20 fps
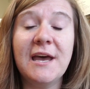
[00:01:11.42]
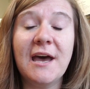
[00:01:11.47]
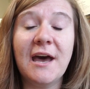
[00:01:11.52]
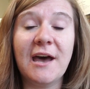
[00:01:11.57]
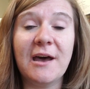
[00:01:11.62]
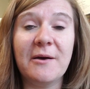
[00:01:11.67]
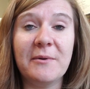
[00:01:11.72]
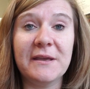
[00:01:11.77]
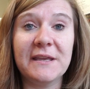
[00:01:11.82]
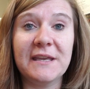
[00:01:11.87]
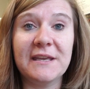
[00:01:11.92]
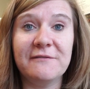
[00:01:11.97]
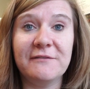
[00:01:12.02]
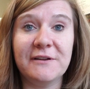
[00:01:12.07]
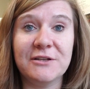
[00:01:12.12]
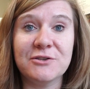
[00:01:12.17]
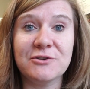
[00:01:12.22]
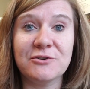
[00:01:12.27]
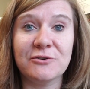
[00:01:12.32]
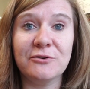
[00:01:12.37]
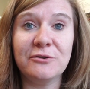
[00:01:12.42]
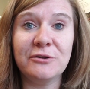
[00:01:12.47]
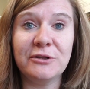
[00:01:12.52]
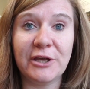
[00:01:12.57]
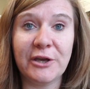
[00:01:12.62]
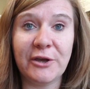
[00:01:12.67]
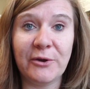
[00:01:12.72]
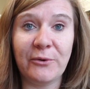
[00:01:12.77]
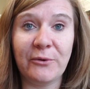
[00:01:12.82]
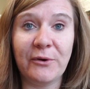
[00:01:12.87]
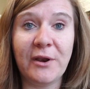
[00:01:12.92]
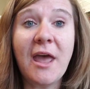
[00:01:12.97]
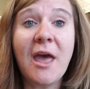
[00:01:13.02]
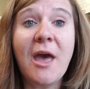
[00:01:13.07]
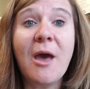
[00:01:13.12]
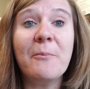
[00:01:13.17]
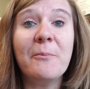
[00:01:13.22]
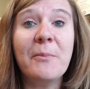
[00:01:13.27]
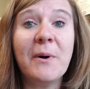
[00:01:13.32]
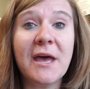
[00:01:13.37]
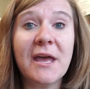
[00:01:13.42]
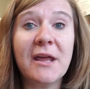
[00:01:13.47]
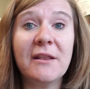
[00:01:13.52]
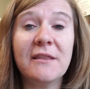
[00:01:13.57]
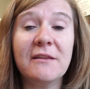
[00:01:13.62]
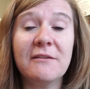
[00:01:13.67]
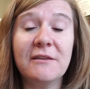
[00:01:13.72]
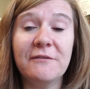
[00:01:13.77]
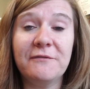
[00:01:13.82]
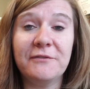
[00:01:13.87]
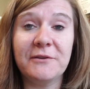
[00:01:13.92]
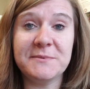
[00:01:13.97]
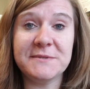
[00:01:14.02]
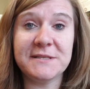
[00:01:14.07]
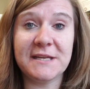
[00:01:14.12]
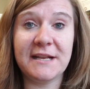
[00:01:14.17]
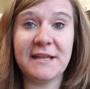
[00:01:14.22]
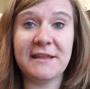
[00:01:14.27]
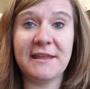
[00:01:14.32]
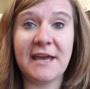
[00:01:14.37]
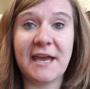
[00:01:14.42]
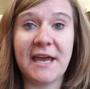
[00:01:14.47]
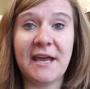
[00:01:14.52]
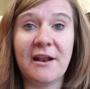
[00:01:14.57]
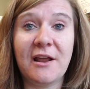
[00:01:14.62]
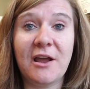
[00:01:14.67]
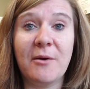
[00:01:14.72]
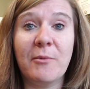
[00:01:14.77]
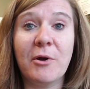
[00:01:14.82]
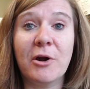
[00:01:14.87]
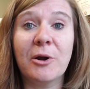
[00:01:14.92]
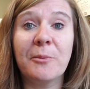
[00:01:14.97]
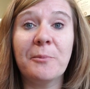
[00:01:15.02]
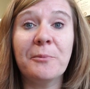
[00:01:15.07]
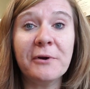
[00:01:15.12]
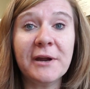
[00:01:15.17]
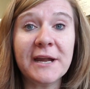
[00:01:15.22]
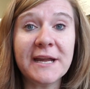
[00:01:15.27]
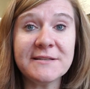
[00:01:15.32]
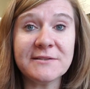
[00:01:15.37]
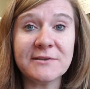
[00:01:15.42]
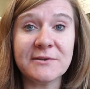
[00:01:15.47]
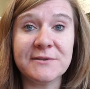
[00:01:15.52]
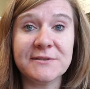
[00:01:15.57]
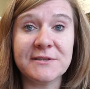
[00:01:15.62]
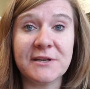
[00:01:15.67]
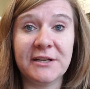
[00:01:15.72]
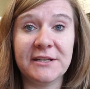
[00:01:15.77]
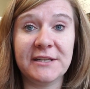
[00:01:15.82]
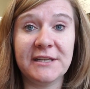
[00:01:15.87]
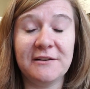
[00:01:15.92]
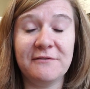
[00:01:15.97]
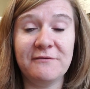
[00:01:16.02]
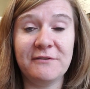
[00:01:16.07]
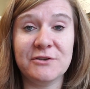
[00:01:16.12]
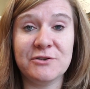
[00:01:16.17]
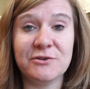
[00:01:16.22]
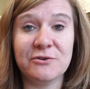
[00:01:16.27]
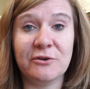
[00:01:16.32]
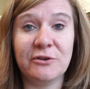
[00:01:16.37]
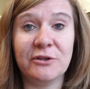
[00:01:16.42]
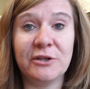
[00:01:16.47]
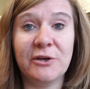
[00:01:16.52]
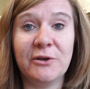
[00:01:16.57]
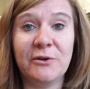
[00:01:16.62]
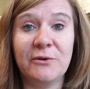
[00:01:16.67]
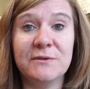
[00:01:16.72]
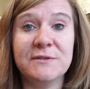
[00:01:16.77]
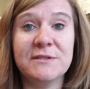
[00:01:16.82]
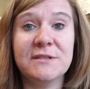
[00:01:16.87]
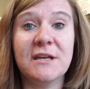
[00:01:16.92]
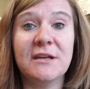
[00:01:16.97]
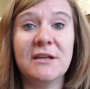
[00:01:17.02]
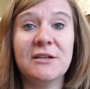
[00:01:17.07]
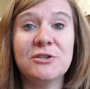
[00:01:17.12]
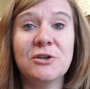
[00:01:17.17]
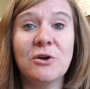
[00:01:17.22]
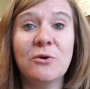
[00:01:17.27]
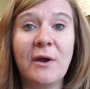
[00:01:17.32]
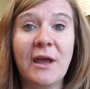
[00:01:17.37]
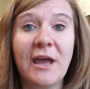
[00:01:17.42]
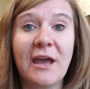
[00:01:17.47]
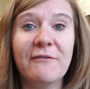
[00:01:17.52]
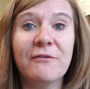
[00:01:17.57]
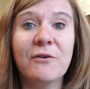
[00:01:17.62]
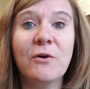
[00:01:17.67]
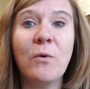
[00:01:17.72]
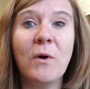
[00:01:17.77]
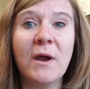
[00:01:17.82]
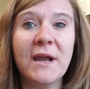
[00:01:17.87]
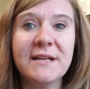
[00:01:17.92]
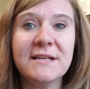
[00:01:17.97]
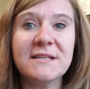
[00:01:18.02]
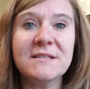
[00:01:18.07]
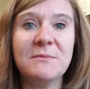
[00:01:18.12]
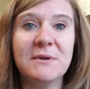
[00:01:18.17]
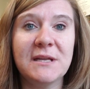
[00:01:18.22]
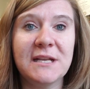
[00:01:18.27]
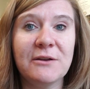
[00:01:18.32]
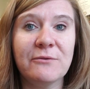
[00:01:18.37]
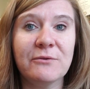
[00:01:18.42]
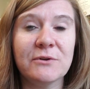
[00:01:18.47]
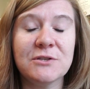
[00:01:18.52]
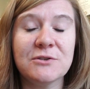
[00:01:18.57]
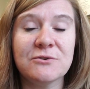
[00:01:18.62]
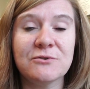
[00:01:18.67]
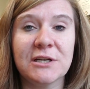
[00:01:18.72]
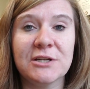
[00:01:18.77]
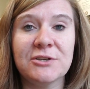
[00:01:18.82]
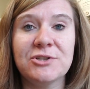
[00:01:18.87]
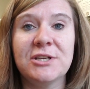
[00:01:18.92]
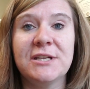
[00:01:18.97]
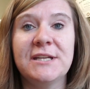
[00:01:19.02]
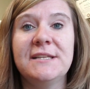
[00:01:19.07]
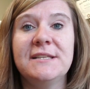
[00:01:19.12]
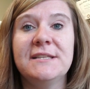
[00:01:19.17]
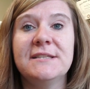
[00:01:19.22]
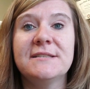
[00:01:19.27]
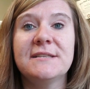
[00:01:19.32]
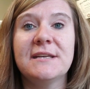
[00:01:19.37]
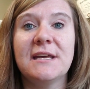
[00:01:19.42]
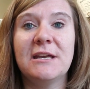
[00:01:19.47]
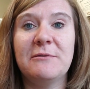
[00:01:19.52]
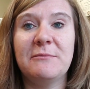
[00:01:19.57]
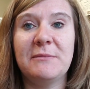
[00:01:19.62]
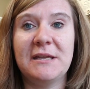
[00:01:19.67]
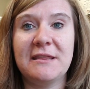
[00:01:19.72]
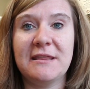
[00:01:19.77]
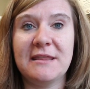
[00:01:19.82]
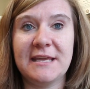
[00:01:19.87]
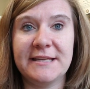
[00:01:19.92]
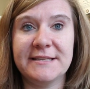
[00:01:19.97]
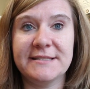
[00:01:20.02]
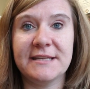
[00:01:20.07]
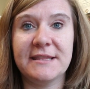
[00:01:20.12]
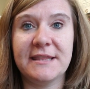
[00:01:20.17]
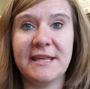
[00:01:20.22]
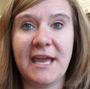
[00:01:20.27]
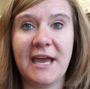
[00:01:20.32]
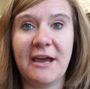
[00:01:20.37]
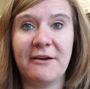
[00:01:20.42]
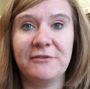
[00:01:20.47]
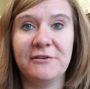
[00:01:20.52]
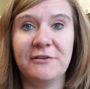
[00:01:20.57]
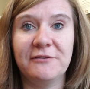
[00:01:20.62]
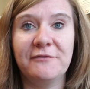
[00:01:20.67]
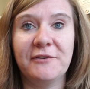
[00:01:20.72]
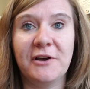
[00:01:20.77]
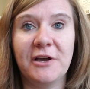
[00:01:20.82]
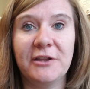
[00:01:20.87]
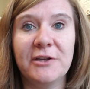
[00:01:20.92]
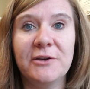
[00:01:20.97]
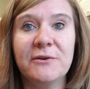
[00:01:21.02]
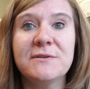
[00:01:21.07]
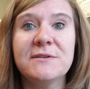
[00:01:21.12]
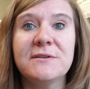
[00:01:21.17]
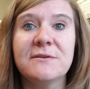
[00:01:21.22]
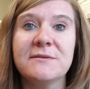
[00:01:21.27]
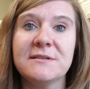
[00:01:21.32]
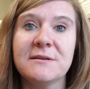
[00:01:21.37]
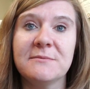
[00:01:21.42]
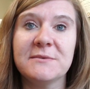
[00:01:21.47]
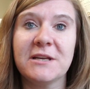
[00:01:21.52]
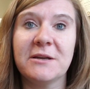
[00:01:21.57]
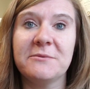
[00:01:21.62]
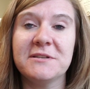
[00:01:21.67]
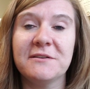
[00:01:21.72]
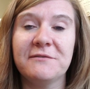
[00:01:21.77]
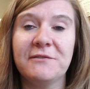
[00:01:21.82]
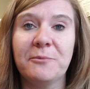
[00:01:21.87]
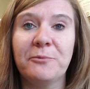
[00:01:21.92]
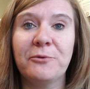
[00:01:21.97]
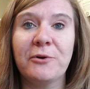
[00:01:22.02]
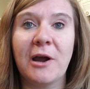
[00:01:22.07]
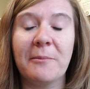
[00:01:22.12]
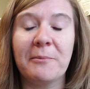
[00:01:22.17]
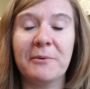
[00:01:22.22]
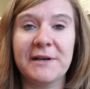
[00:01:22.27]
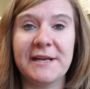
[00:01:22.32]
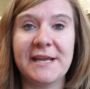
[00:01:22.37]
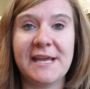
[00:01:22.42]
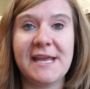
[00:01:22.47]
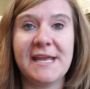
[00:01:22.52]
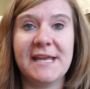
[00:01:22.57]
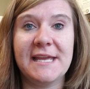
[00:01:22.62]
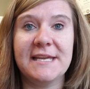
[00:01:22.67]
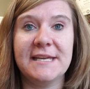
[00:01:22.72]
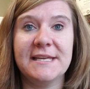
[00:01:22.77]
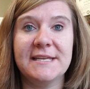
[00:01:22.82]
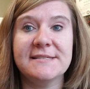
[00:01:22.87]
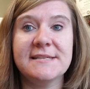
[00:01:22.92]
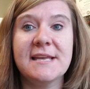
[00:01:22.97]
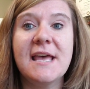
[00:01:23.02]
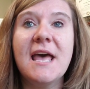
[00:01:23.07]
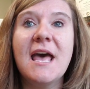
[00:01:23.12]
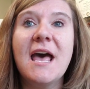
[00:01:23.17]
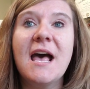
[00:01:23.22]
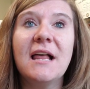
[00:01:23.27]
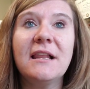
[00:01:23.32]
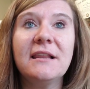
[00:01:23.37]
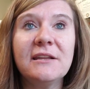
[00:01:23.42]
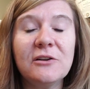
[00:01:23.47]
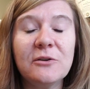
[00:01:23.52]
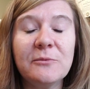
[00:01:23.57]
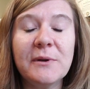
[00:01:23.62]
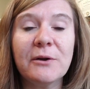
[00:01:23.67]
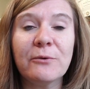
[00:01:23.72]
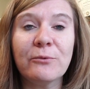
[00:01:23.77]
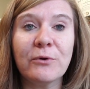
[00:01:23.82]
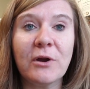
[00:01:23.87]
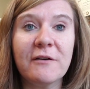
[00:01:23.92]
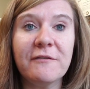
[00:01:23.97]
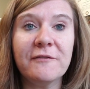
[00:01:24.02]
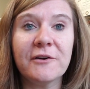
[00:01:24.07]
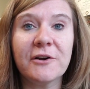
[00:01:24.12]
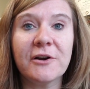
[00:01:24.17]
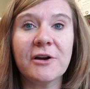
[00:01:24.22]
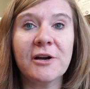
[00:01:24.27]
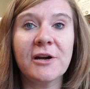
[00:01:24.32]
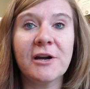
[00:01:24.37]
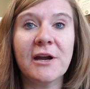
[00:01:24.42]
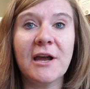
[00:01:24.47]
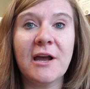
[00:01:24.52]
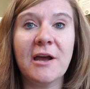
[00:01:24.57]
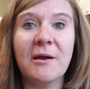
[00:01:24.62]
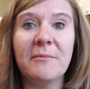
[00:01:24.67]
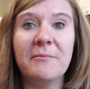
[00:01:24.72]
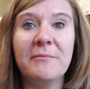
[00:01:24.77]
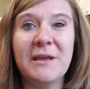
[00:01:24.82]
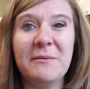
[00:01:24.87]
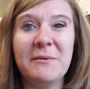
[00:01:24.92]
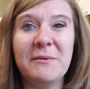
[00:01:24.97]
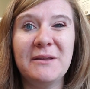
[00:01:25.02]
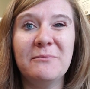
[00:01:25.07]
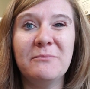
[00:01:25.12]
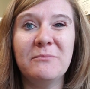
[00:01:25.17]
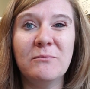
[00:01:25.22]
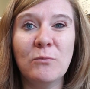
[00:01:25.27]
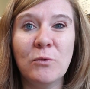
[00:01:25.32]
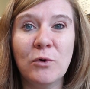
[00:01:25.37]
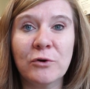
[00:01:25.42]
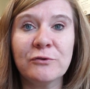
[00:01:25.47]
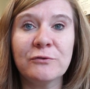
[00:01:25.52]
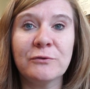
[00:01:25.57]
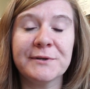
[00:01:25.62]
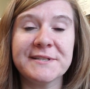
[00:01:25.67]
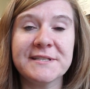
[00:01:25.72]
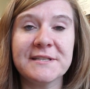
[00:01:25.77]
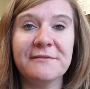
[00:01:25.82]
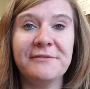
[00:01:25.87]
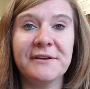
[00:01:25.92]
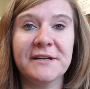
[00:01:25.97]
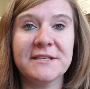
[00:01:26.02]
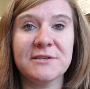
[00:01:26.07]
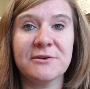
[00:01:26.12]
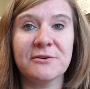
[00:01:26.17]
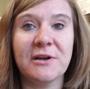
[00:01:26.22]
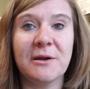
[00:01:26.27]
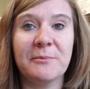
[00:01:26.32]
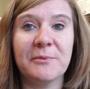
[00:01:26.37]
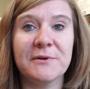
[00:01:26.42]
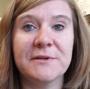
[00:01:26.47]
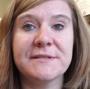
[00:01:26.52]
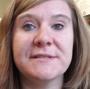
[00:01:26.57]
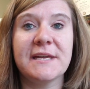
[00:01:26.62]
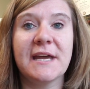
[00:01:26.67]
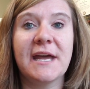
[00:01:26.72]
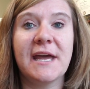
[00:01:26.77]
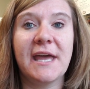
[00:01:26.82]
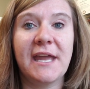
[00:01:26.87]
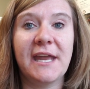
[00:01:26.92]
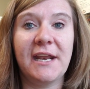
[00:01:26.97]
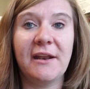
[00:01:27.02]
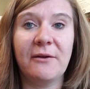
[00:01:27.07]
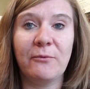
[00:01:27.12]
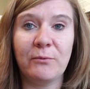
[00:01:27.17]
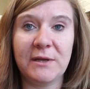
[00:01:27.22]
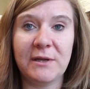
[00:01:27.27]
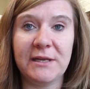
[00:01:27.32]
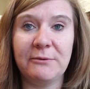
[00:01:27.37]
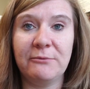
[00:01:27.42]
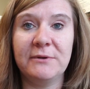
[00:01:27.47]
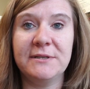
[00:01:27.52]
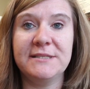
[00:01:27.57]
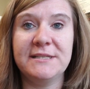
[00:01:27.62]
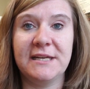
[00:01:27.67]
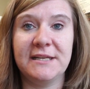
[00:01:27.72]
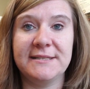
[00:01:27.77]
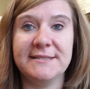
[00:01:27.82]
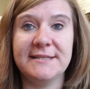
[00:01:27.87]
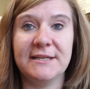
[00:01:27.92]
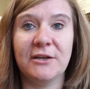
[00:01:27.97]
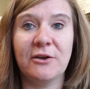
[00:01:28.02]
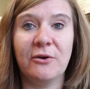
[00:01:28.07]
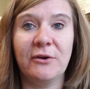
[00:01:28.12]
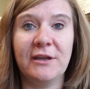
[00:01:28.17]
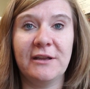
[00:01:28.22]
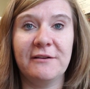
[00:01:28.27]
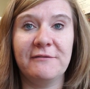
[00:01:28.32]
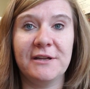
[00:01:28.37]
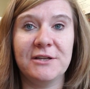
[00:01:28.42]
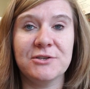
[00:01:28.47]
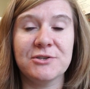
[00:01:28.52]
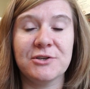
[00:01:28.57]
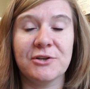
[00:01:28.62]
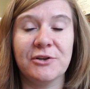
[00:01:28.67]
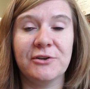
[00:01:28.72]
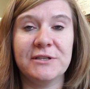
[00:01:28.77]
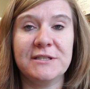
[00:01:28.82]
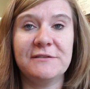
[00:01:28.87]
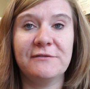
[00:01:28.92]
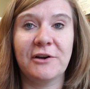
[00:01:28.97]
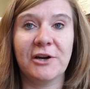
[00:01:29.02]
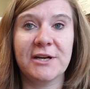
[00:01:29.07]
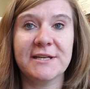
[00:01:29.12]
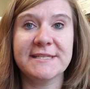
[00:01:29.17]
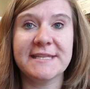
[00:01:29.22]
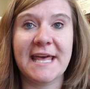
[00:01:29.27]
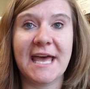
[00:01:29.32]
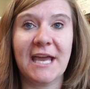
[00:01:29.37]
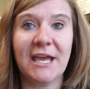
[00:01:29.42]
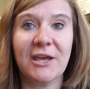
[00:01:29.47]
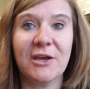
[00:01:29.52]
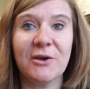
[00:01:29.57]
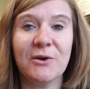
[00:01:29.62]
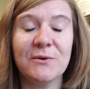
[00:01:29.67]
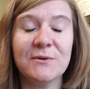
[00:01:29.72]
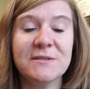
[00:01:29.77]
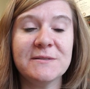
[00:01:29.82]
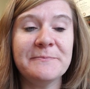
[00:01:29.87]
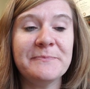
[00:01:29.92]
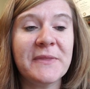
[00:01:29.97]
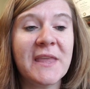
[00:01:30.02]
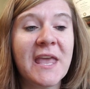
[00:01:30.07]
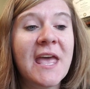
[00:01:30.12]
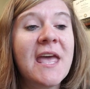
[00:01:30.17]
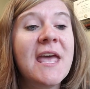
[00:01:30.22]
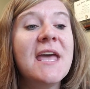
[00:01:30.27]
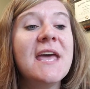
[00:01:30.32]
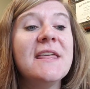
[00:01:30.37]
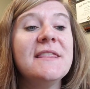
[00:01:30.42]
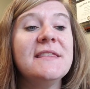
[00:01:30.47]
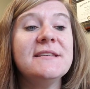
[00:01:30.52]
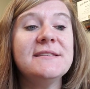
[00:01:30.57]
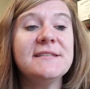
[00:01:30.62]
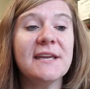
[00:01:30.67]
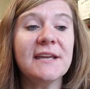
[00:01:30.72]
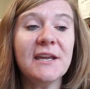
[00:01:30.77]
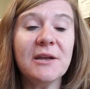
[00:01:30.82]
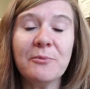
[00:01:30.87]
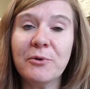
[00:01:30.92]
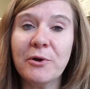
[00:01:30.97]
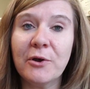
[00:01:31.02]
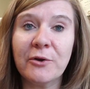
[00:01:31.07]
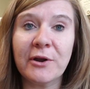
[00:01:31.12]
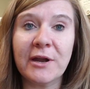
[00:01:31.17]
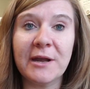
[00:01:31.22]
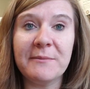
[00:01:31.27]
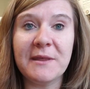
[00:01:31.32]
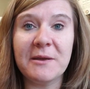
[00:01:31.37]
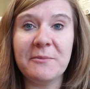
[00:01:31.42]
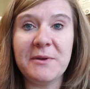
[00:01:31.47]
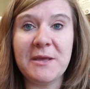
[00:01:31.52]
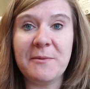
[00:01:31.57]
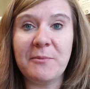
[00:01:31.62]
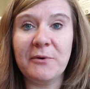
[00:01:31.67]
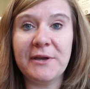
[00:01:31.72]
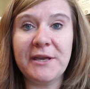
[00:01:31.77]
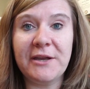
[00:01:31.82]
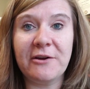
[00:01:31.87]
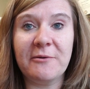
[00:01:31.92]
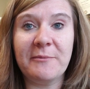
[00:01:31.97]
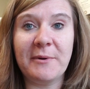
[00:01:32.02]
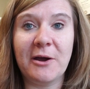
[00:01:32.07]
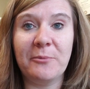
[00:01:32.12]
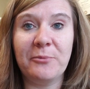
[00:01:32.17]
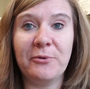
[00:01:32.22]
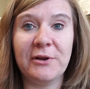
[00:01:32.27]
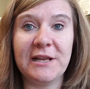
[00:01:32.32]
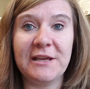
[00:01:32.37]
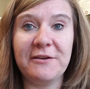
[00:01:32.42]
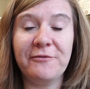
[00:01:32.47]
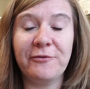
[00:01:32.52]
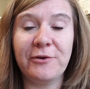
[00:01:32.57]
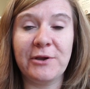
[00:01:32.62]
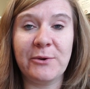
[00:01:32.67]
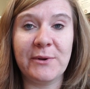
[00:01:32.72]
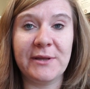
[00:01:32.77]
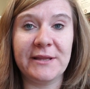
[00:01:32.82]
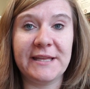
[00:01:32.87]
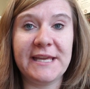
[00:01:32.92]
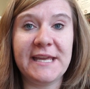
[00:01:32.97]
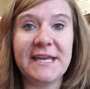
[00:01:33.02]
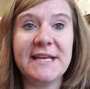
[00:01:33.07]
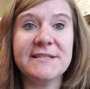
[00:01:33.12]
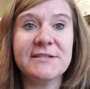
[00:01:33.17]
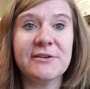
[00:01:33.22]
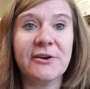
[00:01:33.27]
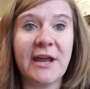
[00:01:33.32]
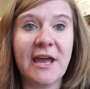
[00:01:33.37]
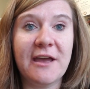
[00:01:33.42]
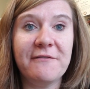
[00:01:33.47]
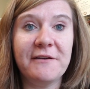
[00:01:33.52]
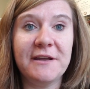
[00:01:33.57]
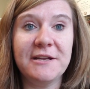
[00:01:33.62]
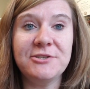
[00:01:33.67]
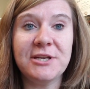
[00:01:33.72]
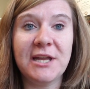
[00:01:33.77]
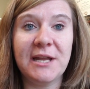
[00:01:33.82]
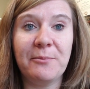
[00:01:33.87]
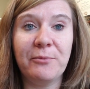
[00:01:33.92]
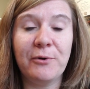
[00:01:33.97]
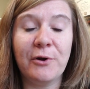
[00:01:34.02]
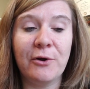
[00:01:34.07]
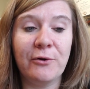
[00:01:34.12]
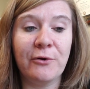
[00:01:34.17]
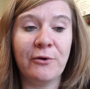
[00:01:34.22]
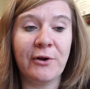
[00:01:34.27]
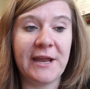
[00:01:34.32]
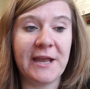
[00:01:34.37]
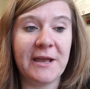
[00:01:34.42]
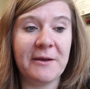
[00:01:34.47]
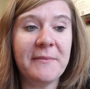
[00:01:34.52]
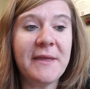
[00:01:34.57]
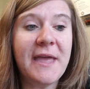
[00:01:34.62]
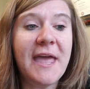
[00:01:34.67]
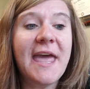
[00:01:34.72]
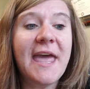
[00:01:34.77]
a conventional loan. But the flip side of that, our appraisals on conventional loans don't have quite as many restrictions and things that they have to follow. So sometimes if a property is a little bit rougher, maybe more towards the fixer-upper side, we would tend to go conventional as far as that goes. The second program that people hear about pretty frequently is our FHA program,